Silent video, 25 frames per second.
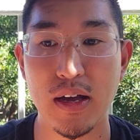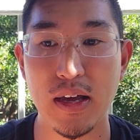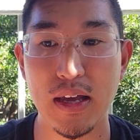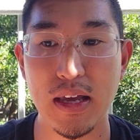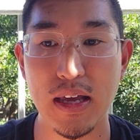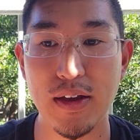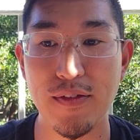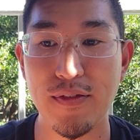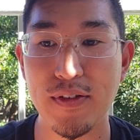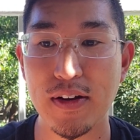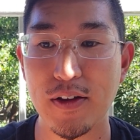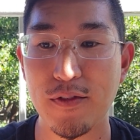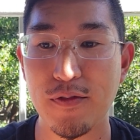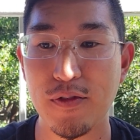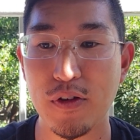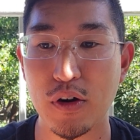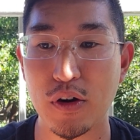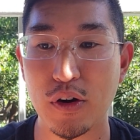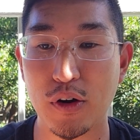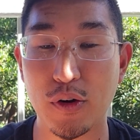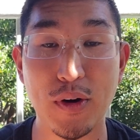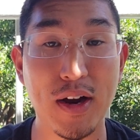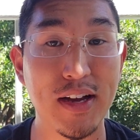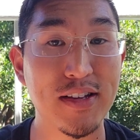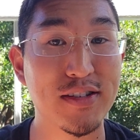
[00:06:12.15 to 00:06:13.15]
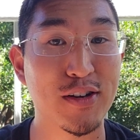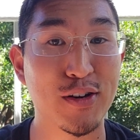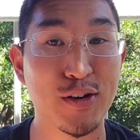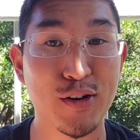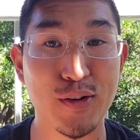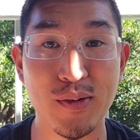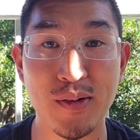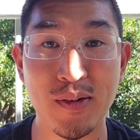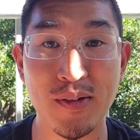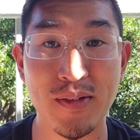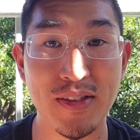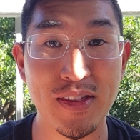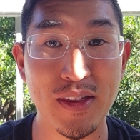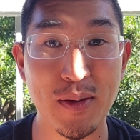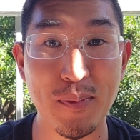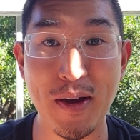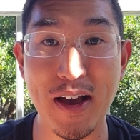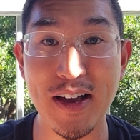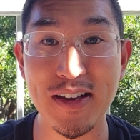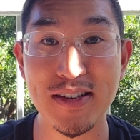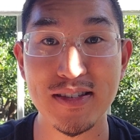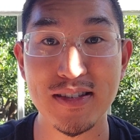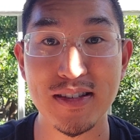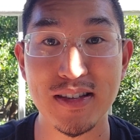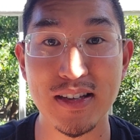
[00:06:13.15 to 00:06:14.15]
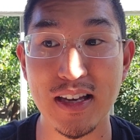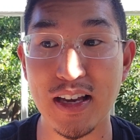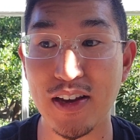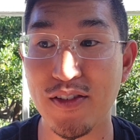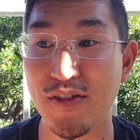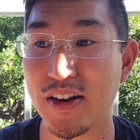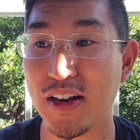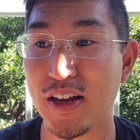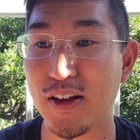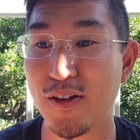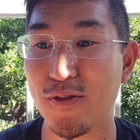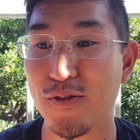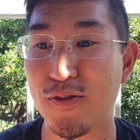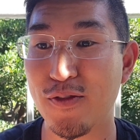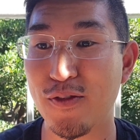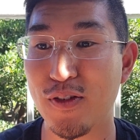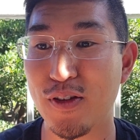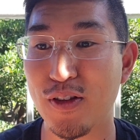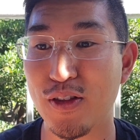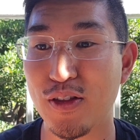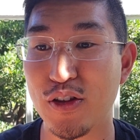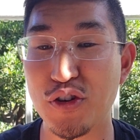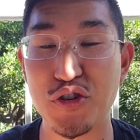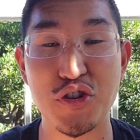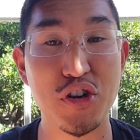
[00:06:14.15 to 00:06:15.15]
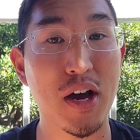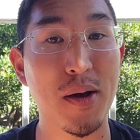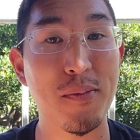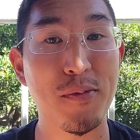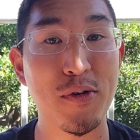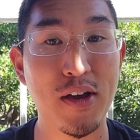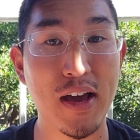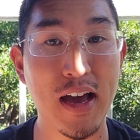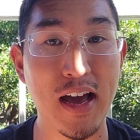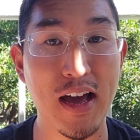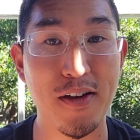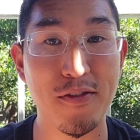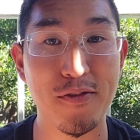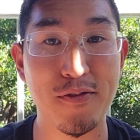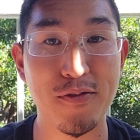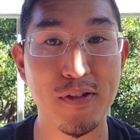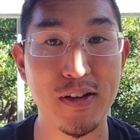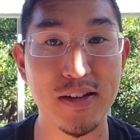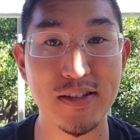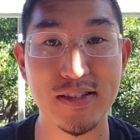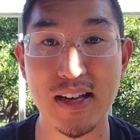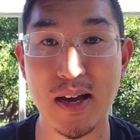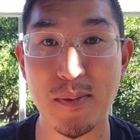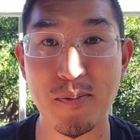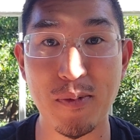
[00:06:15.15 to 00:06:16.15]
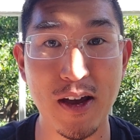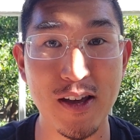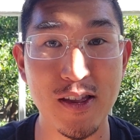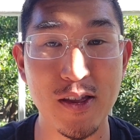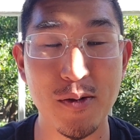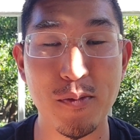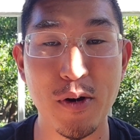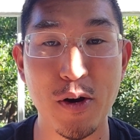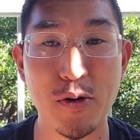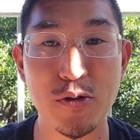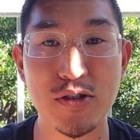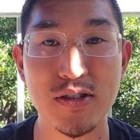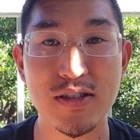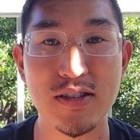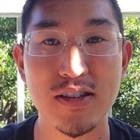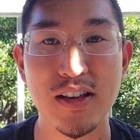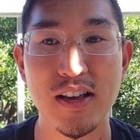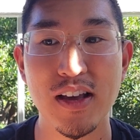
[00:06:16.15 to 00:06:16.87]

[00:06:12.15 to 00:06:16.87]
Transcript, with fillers: Even if your grades aren't the best, even if the job that you have is not paying the most,